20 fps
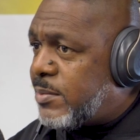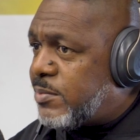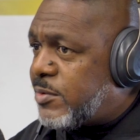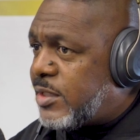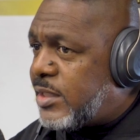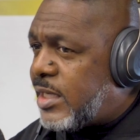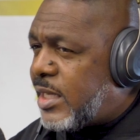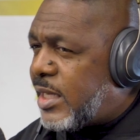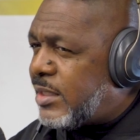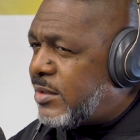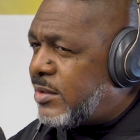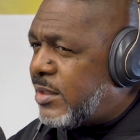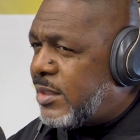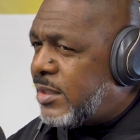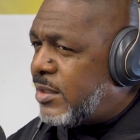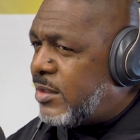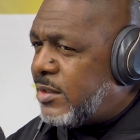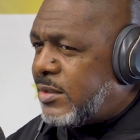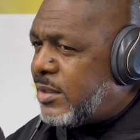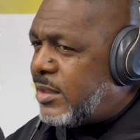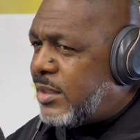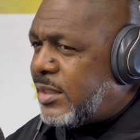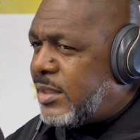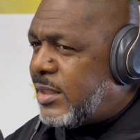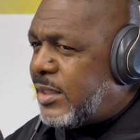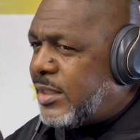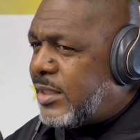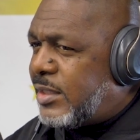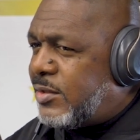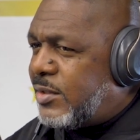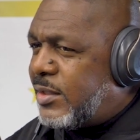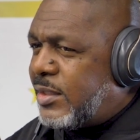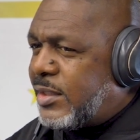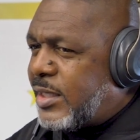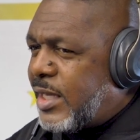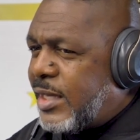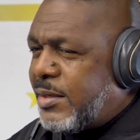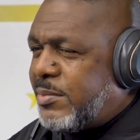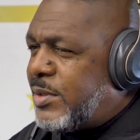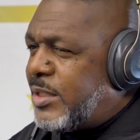it's something that it, it,
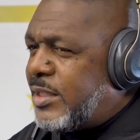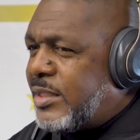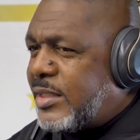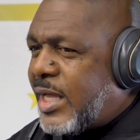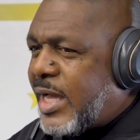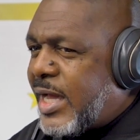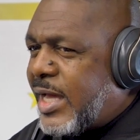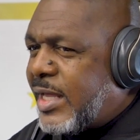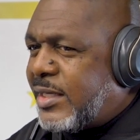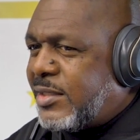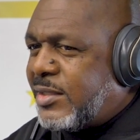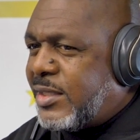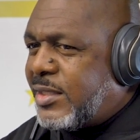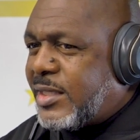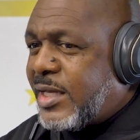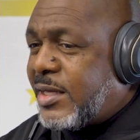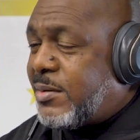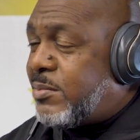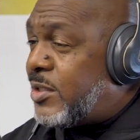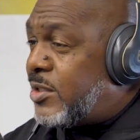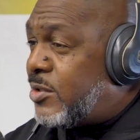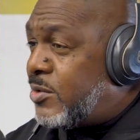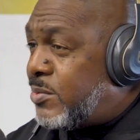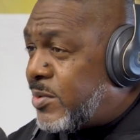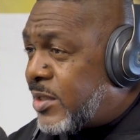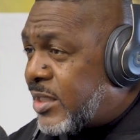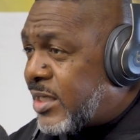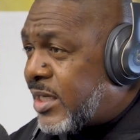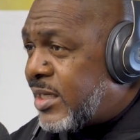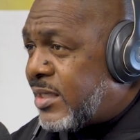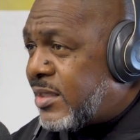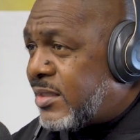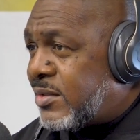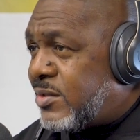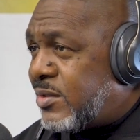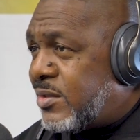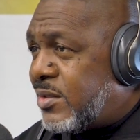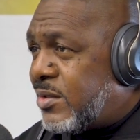it can't be denied and it can't be duplicated.